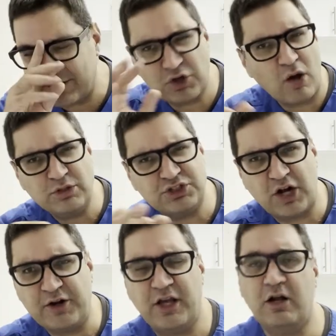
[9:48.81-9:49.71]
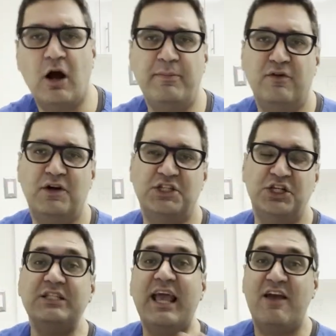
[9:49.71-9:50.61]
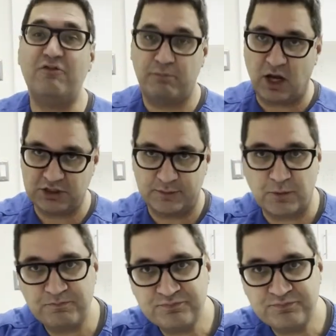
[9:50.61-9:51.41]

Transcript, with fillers: So always try to get a copy of x-ray if possible.